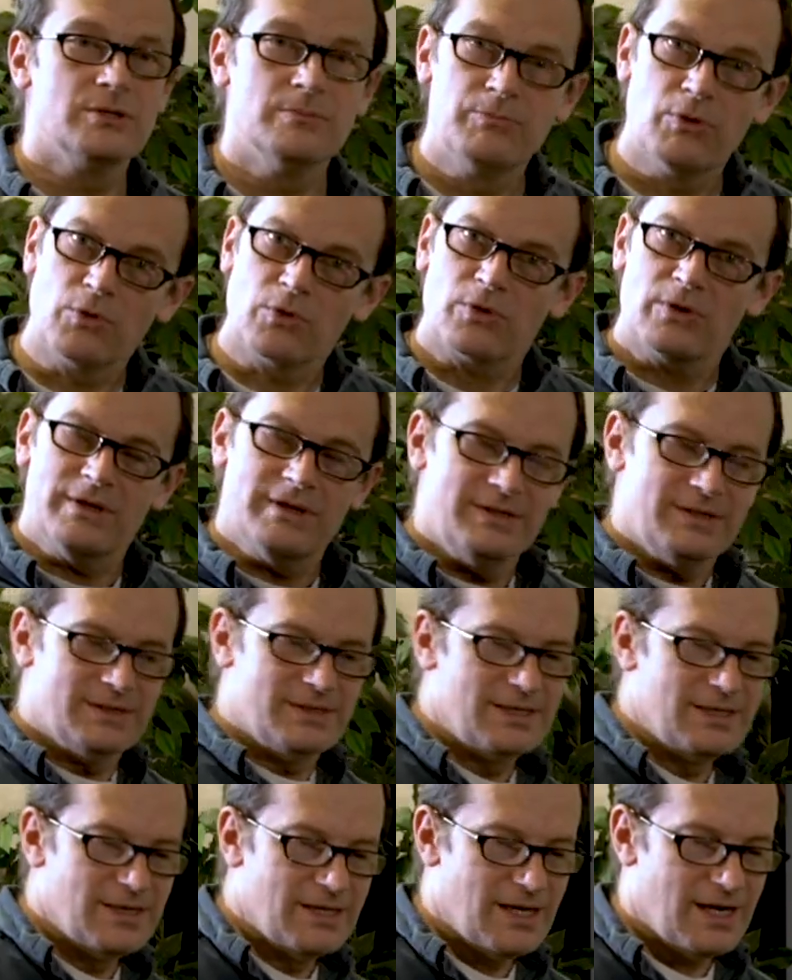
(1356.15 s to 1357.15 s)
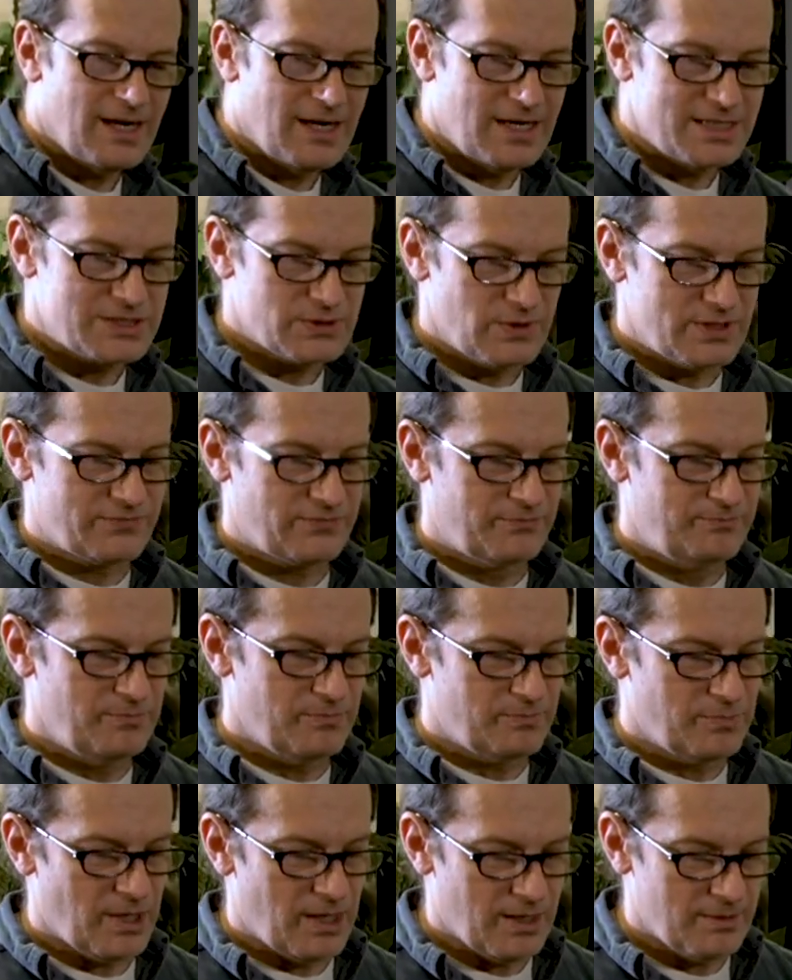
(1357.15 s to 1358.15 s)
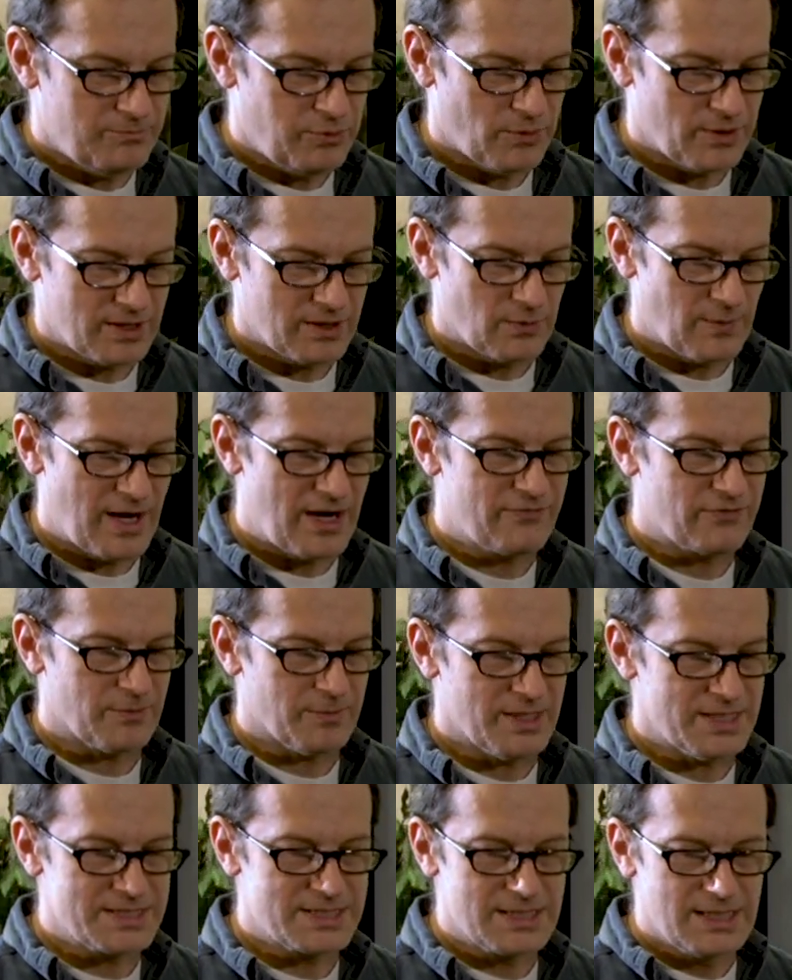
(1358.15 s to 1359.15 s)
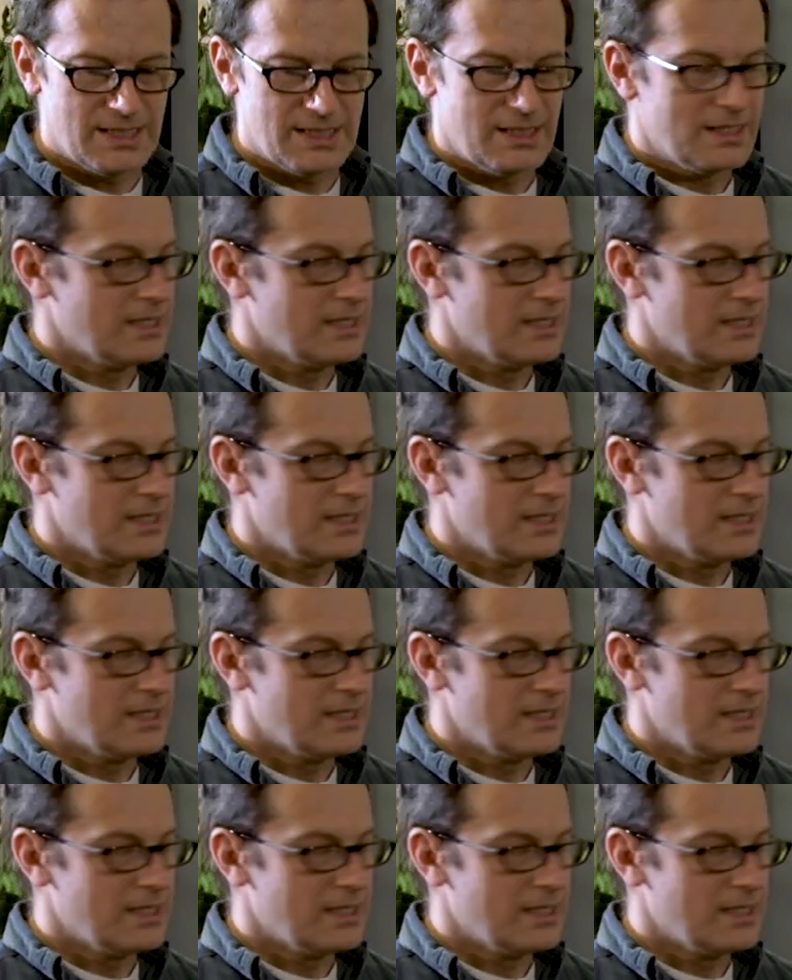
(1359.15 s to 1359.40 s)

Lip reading: the board, so it's pointing away from us.